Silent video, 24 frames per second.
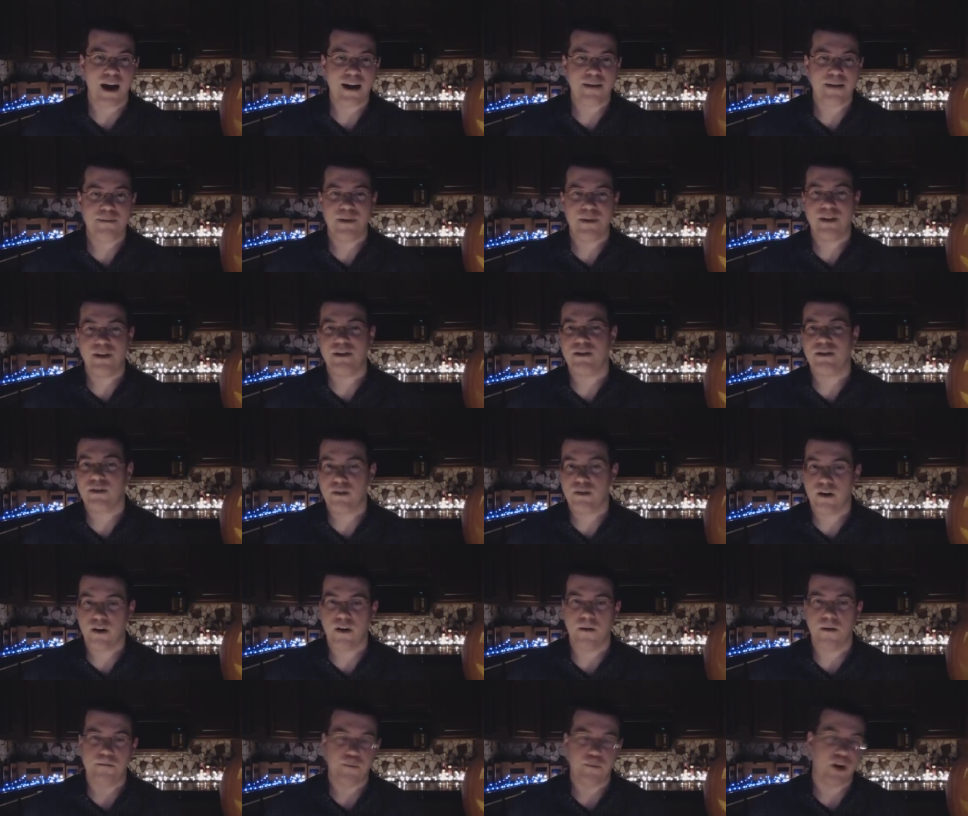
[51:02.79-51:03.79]
But in my opinion,
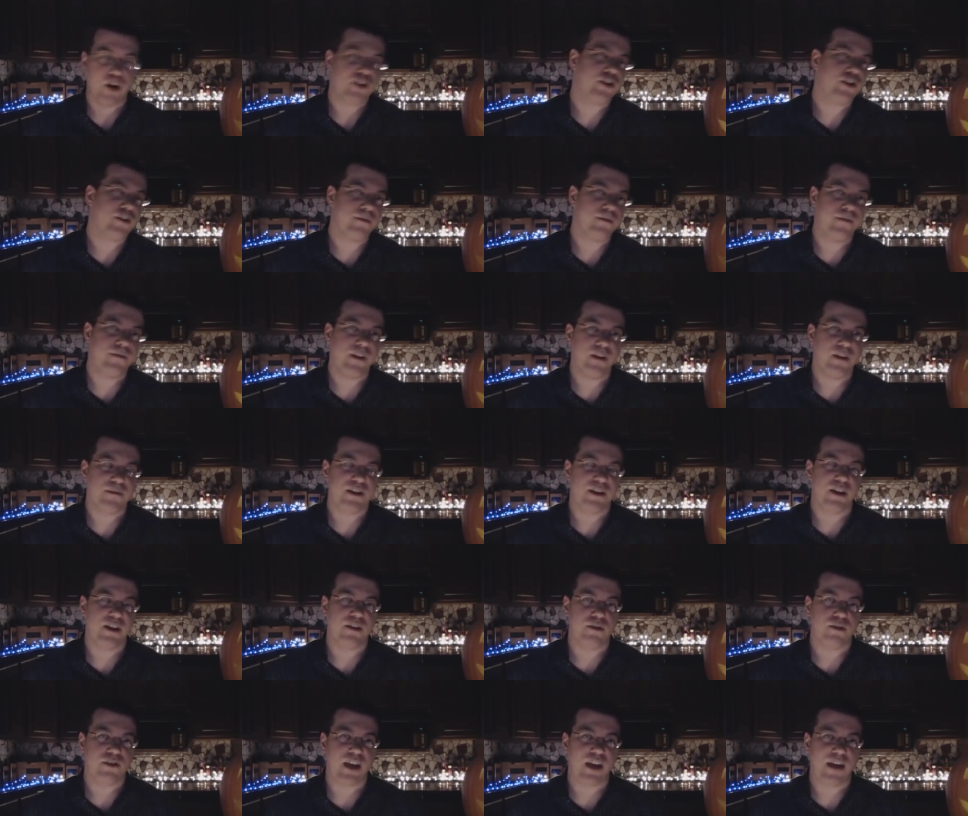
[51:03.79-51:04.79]
there are a bunch of
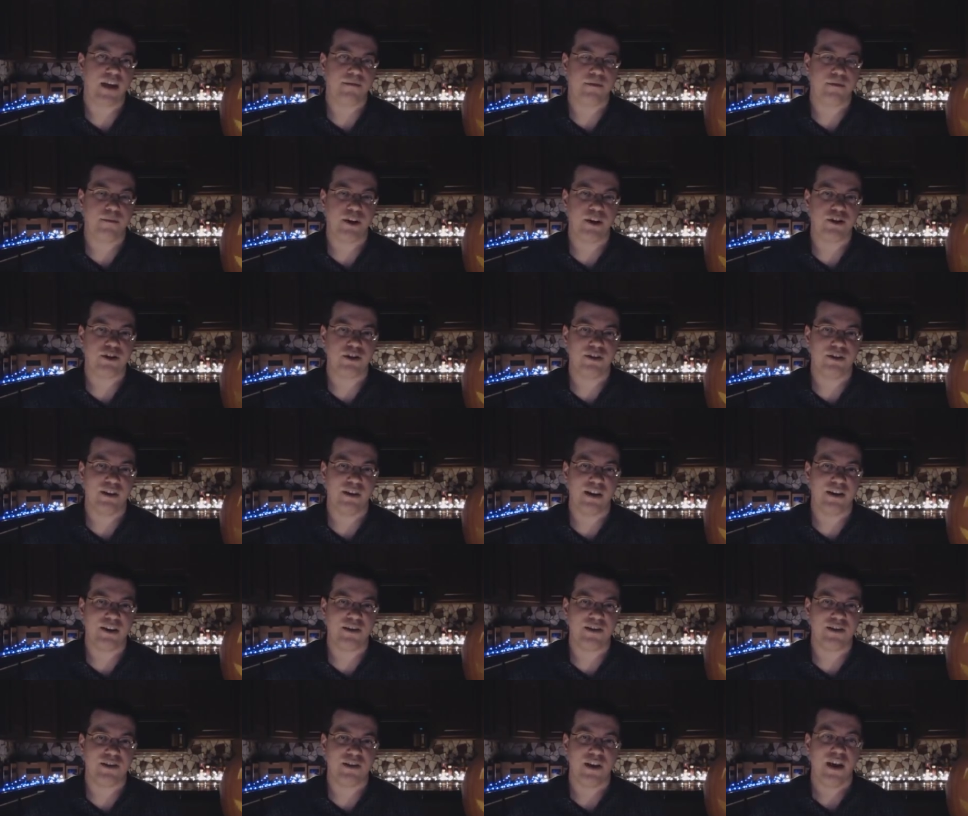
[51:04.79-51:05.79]
films on those aforementioned
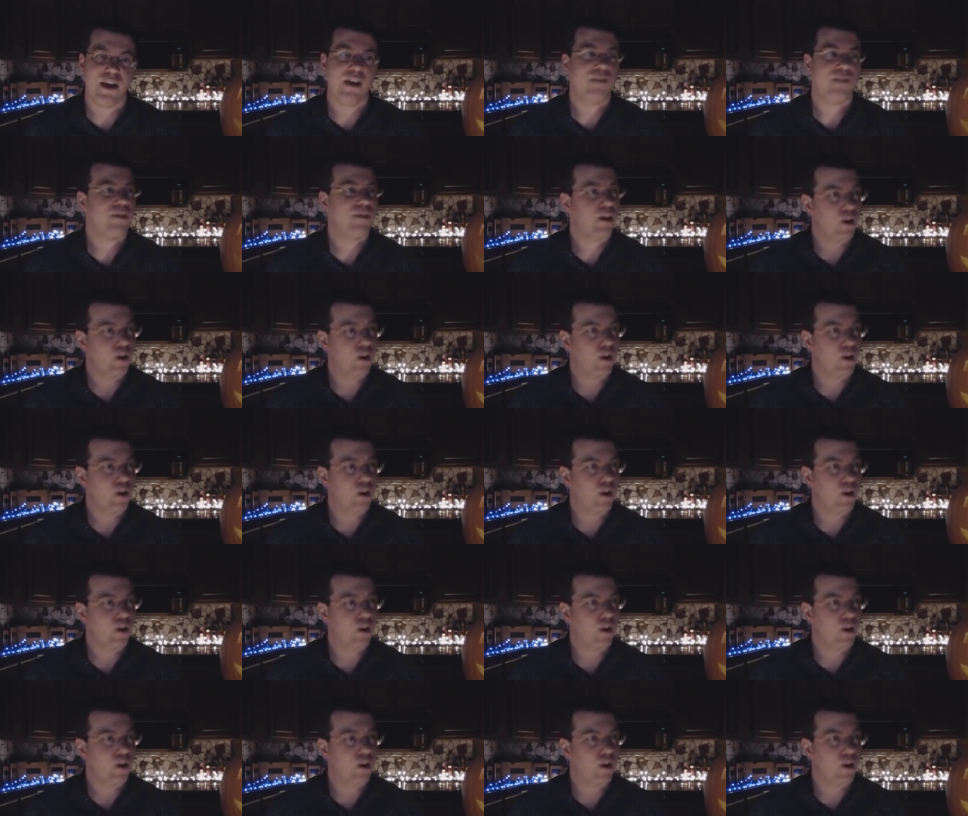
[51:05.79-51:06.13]
lists